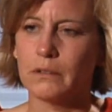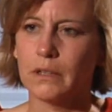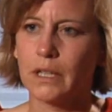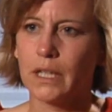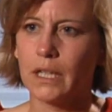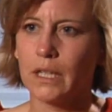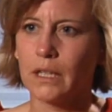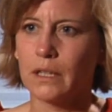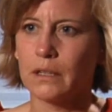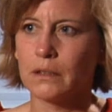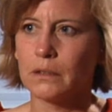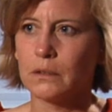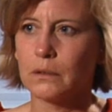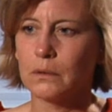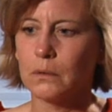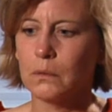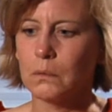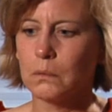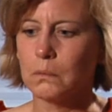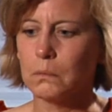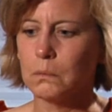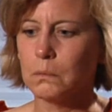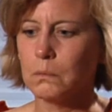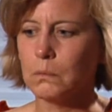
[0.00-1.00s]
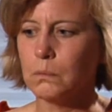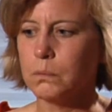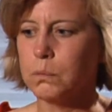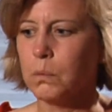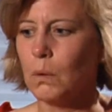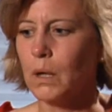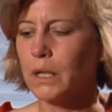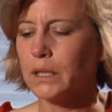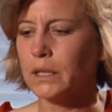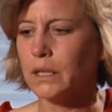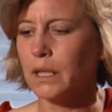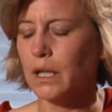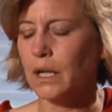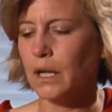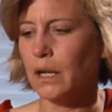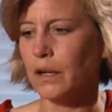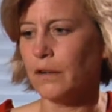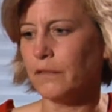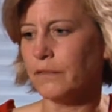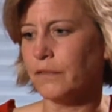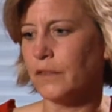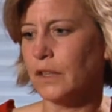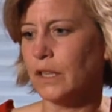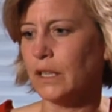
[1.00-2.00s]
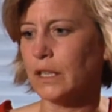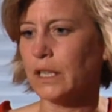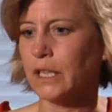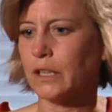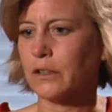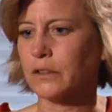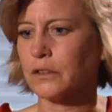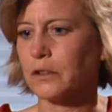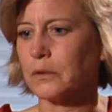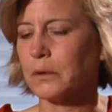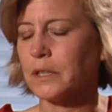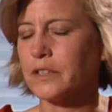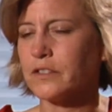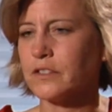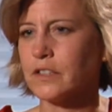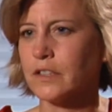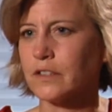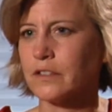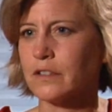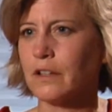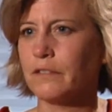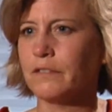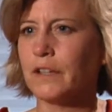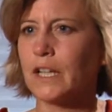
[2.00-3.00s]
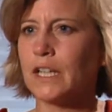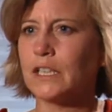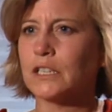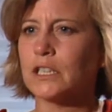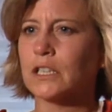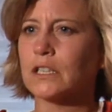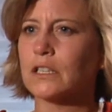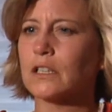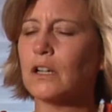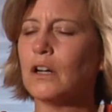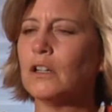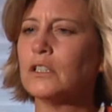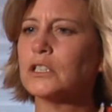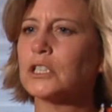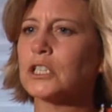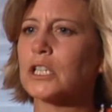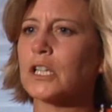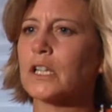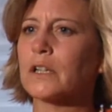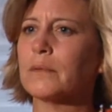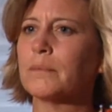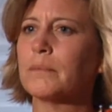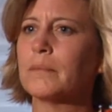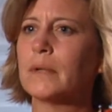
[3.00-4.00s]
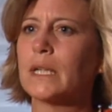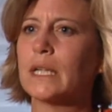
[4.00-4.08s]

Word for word: and one of the characteristics of Asian culture